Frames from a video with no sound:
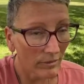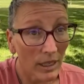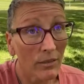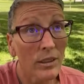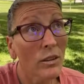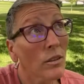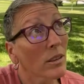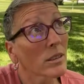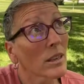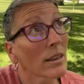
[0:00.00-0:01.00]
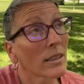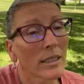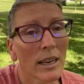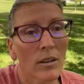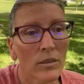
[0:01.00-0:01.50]
even though the sun is
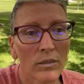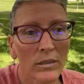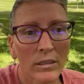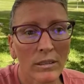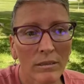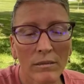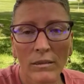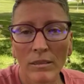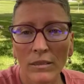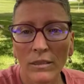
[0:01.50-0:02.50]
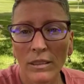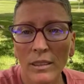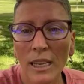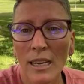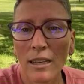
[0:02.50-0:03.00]
out, the
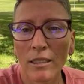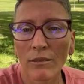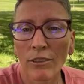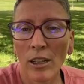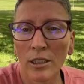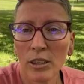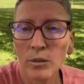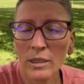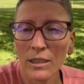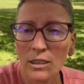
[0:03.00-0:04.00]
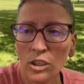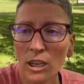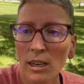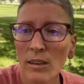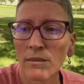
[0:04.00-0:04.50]
heat doesn't follow you into the
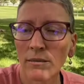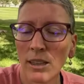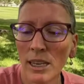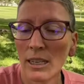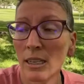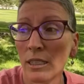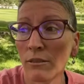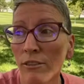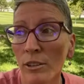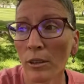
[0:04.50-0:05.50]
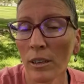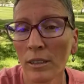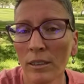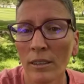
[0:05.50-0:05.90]
shade like it does in Florida.